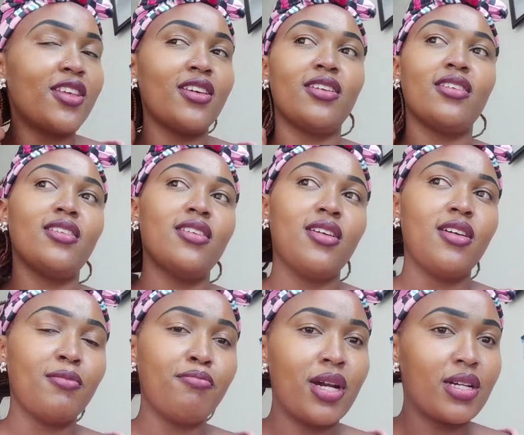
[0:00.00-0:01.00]
the
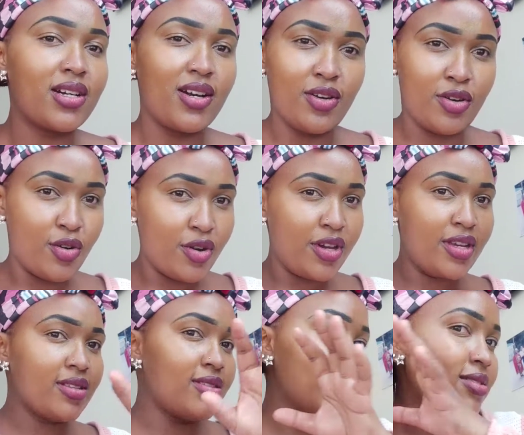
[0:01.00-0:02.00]
background
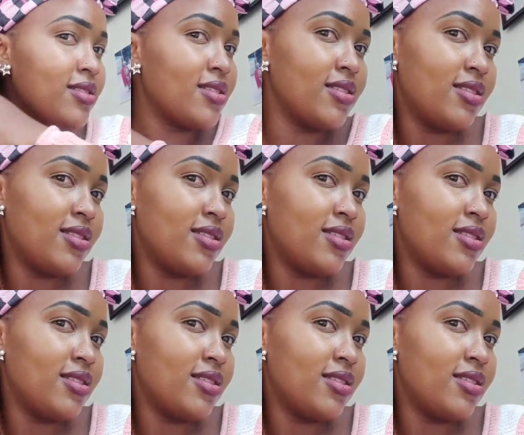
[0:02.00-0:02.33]
noise.